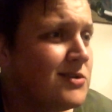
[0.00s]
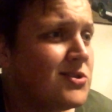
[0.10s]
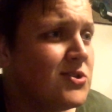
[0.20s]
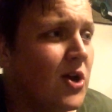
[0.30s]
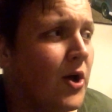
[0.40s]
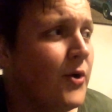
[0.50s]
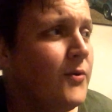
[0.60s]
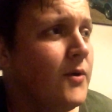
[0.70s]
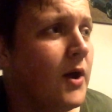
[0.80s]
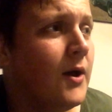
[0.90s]
So,
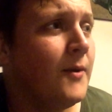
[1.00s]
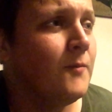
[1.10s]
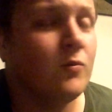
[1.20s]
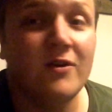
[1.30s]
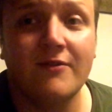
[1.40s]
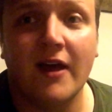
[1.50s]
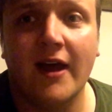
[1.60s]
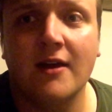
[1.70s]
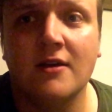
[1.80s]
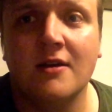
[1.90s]
um, with
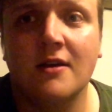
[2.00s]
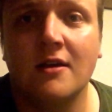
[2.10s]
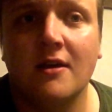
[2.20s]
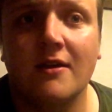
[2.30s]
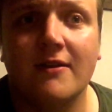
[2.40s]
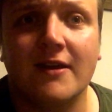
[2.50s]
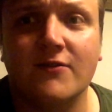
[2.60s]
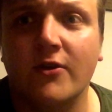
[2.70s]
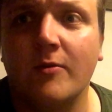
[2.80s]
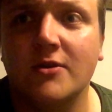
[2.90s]
that, thanks
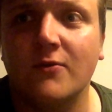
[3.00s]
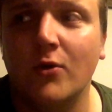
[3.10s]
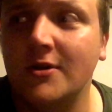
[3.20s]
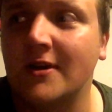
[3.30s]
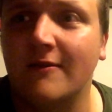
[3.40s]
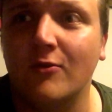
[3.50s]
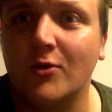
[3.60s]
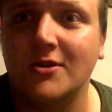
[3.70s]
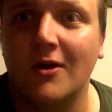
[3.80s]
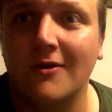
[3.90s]
very much for watching if you
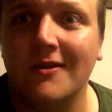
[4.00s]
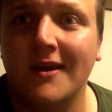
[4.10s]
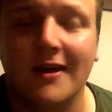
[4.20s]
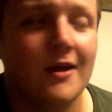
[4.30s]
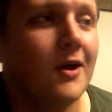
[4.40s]
watched the whole thing.